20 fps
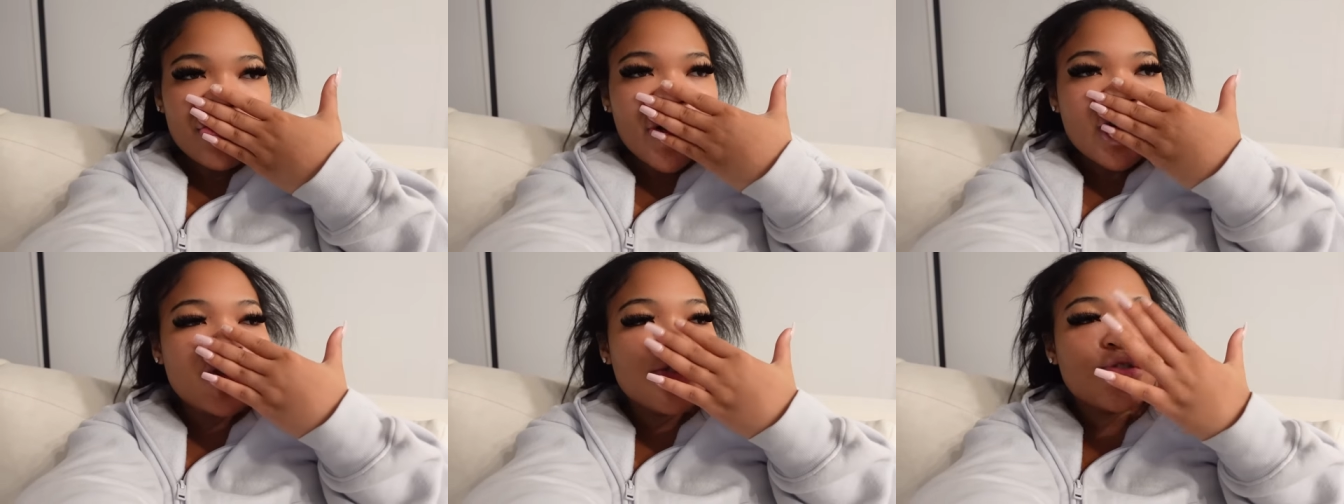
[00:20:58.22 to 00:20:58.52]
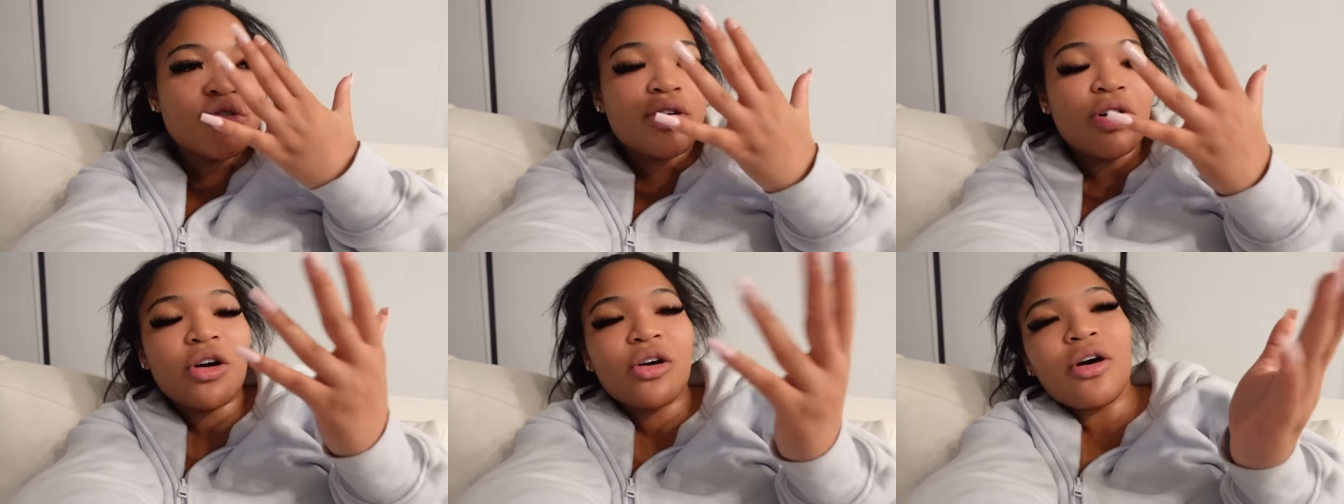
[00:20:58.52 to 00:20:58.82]

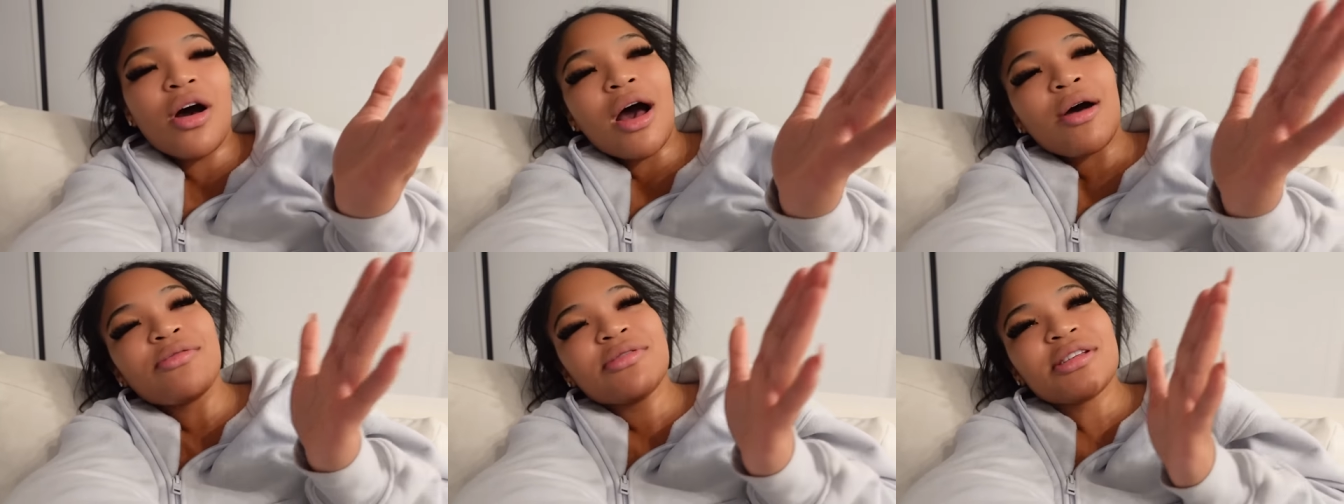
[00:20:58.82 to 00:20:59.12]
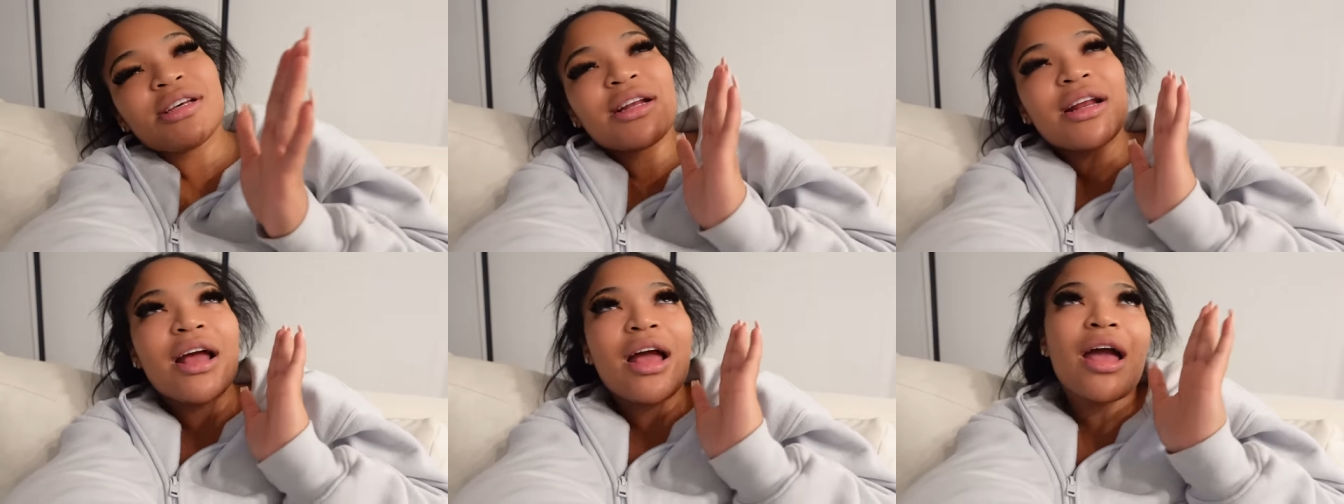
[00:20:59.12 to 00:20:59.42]
you know, I was
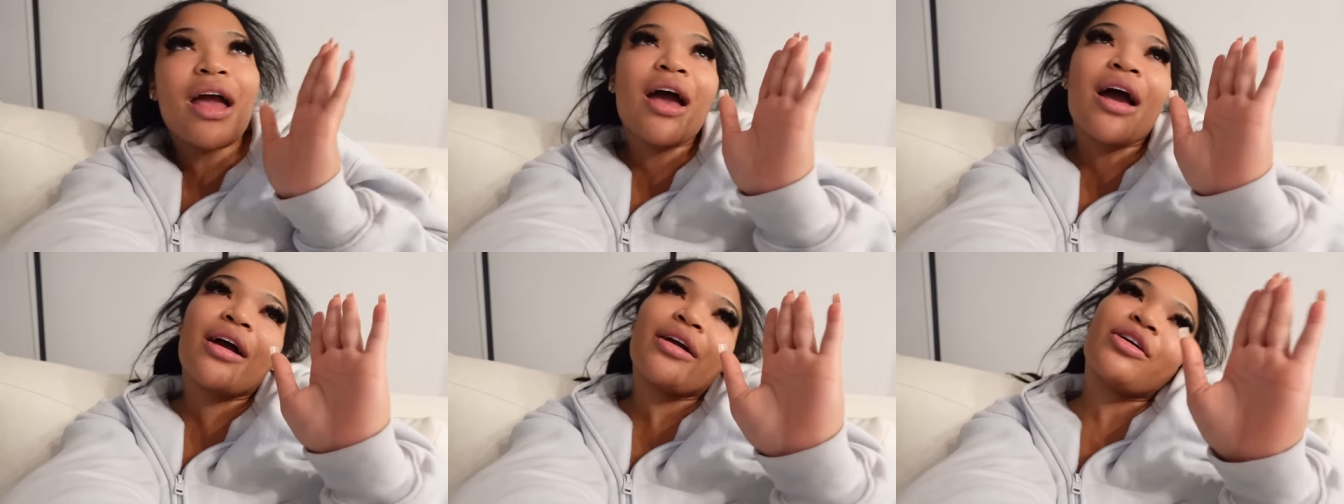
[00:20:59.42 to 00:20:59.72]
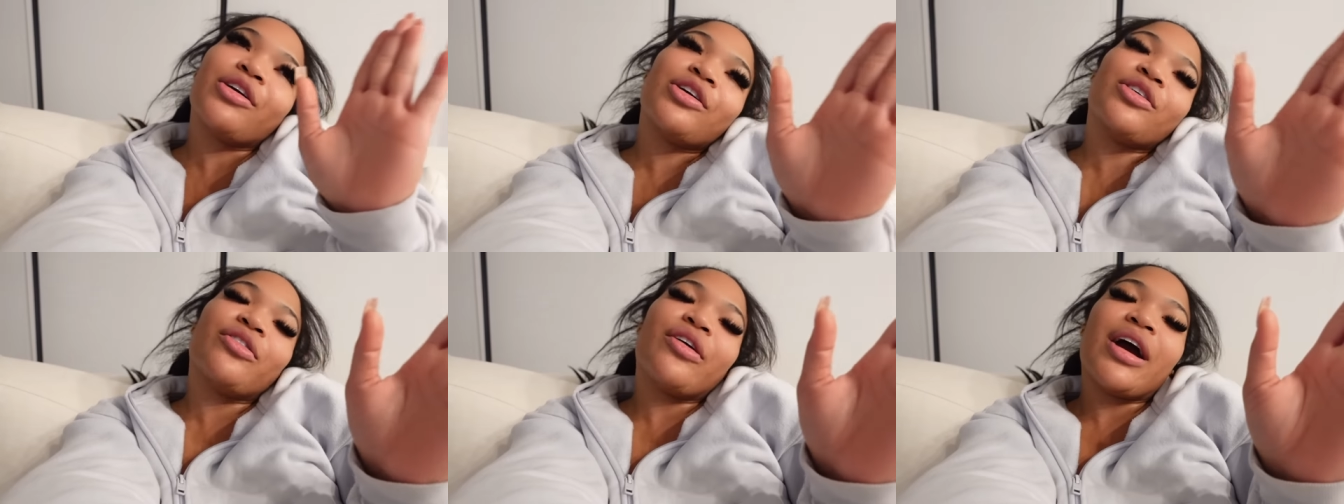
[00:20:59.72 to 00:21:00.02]
gonna
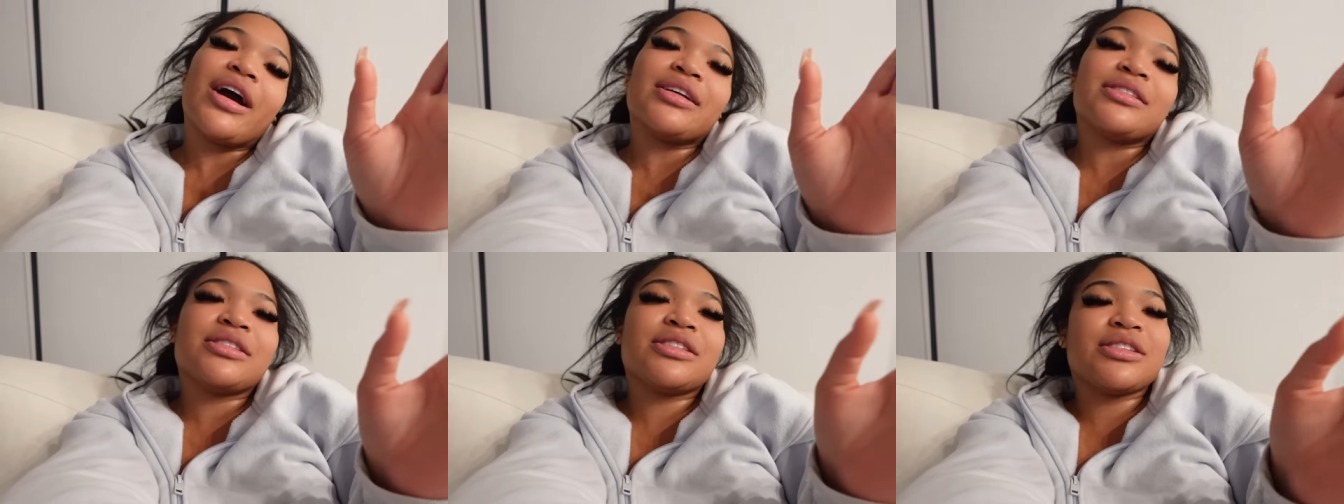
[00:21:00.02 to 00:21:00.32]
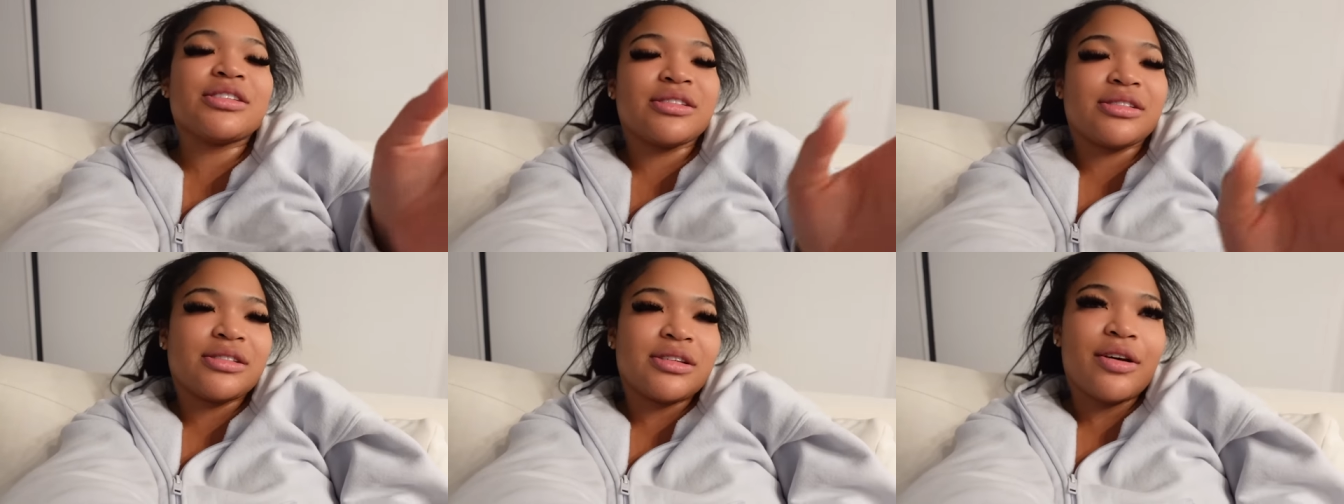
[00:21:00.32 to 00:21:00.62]

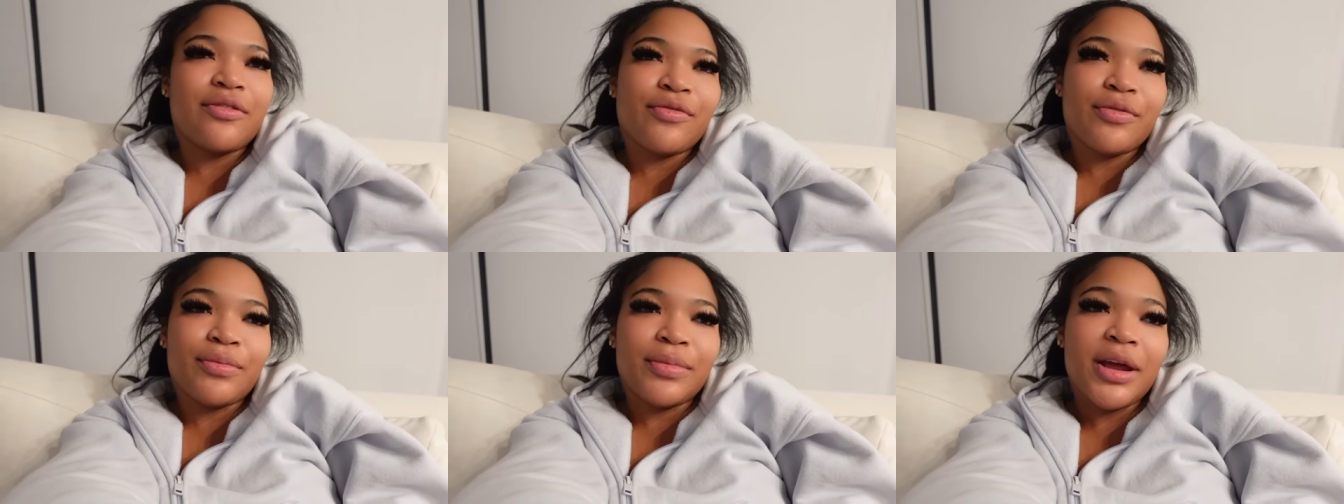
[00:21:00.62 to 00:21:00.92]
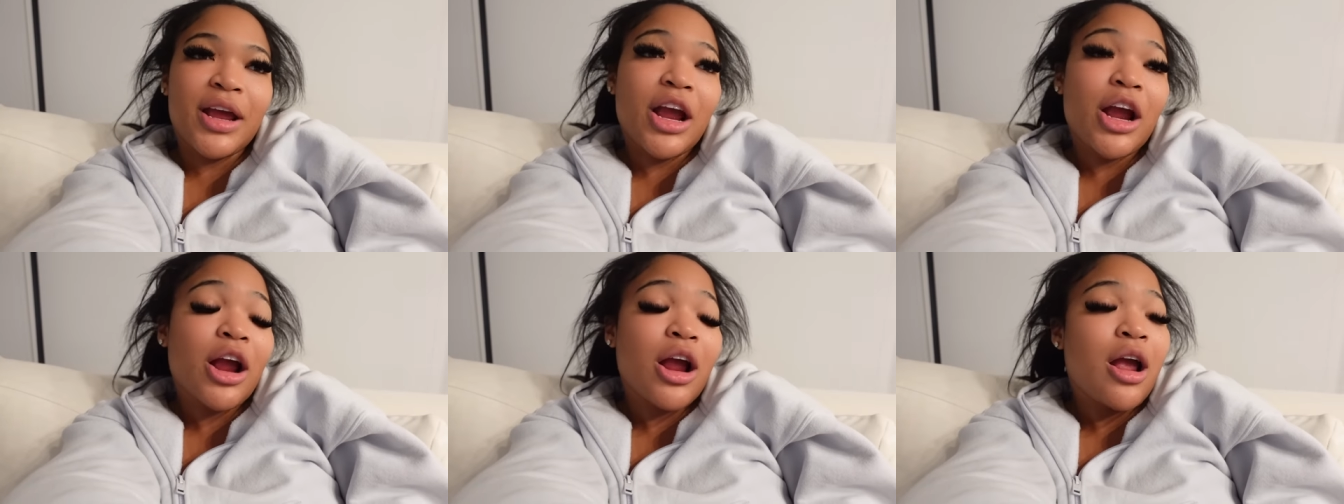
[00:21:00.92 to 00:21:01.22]
congrats and stuff from
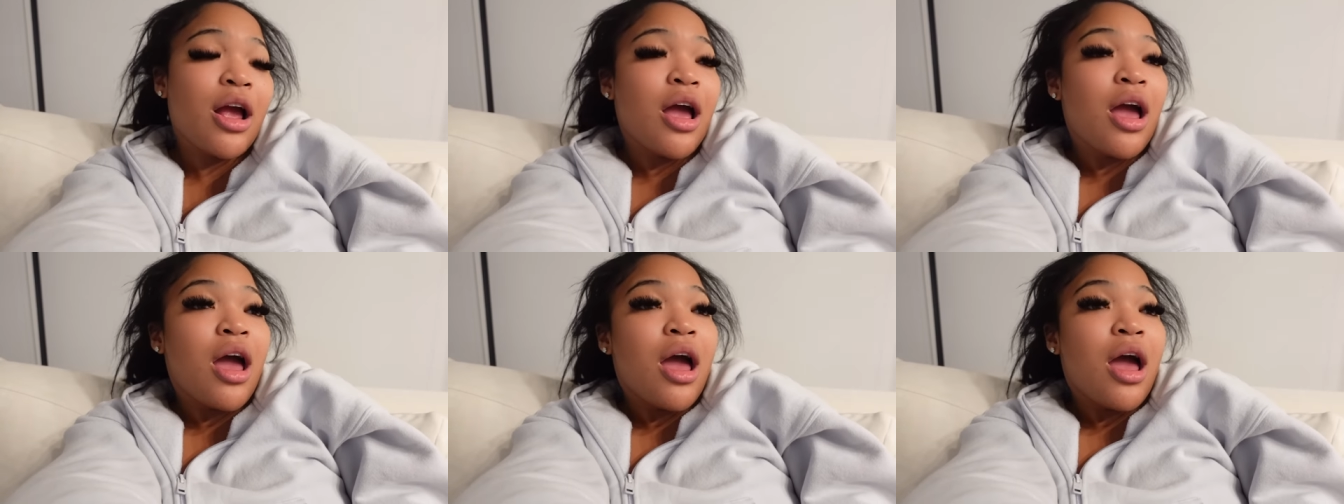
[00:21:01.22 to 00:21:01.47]
there